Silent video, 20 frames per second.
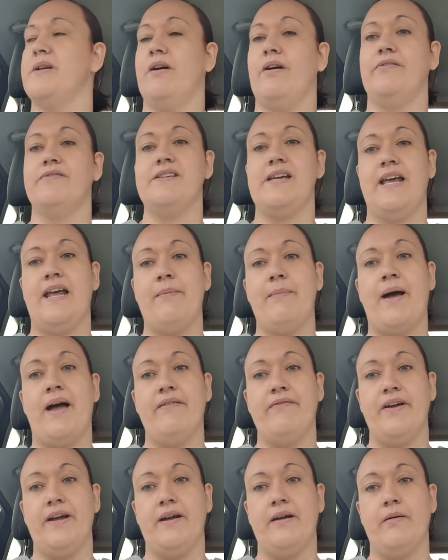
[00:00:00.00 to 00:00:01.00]
after him
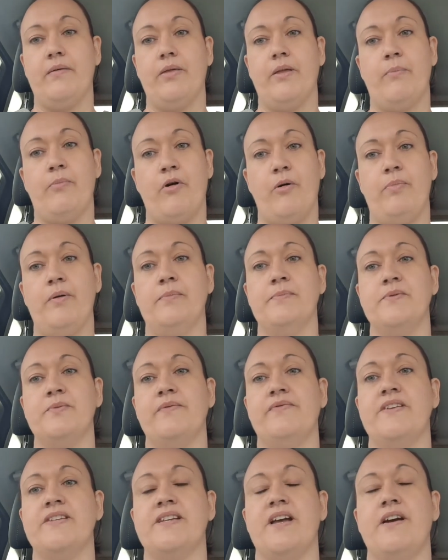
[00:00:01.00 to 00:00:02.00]
having the problems
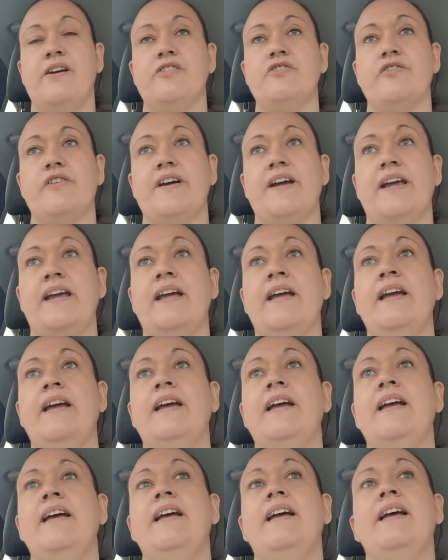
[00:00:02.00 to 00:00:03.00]
with the surgery.
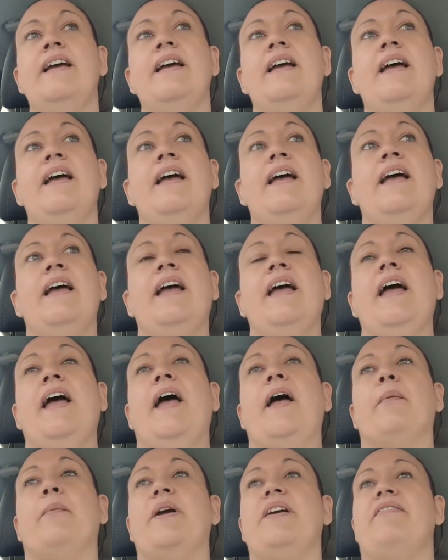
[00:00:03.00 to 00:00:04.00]

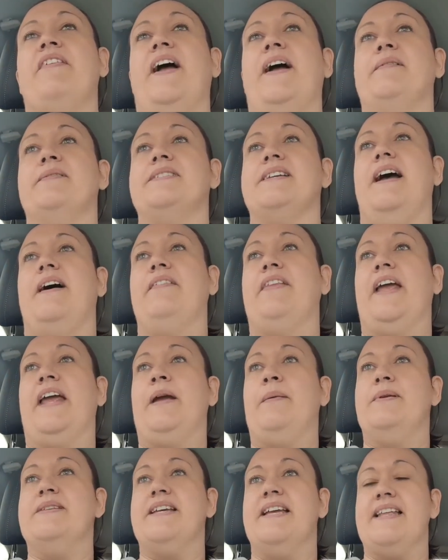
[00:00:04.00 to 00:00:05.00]
And we found out that
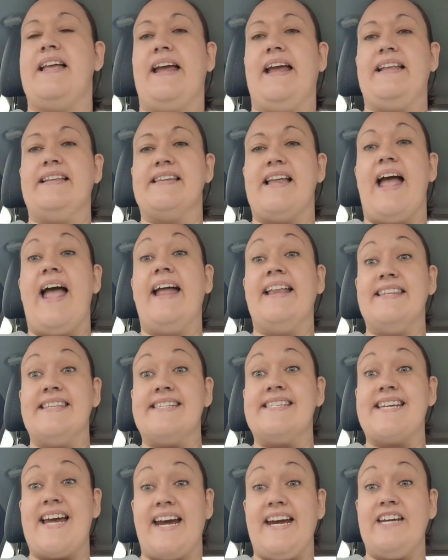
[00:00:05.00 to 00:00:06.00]
he was in end
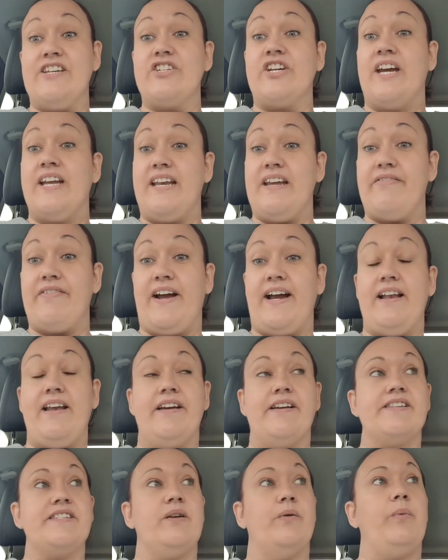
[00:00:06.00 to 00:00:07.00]
stage kidney
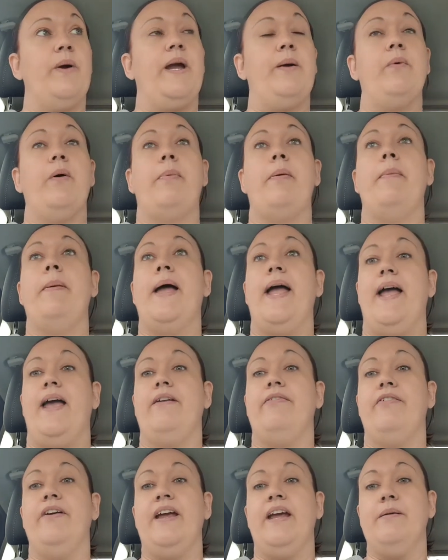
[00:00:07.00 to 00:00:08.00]
failure. So we were
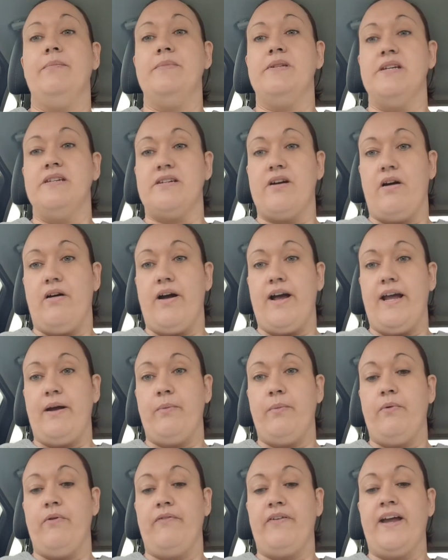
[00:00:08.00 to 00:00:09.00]
prepared for him to die
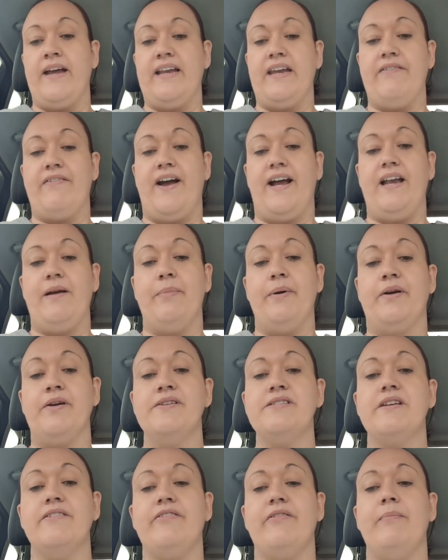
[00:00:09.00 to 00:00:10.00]
of kidney failure.
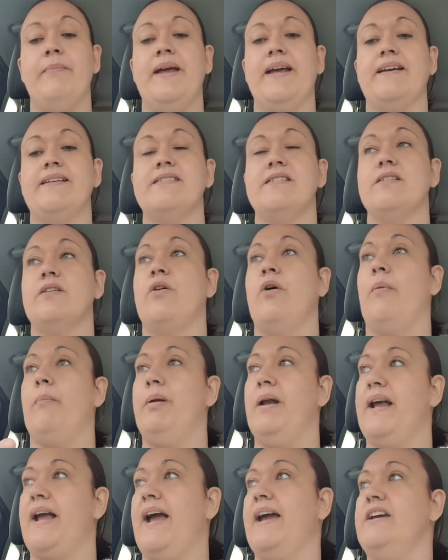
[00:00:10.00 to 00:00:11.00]
Because of Mick's
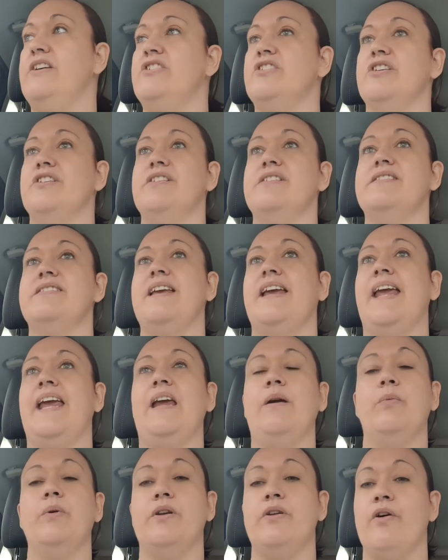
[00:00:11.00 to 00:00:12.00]
complications,
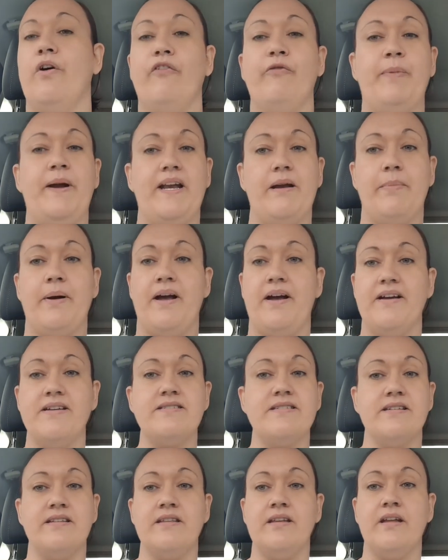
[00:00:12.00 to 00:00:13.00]
he would not have been a
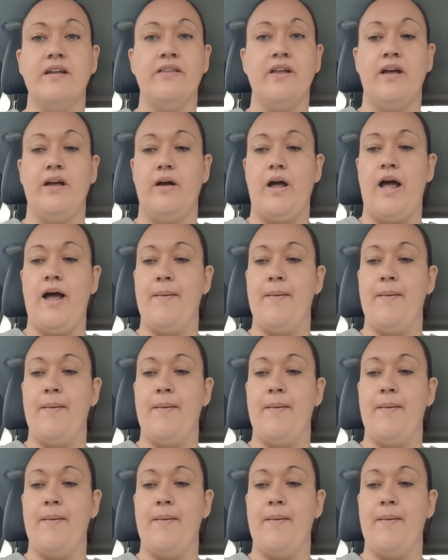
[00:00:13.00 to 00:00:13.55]
person that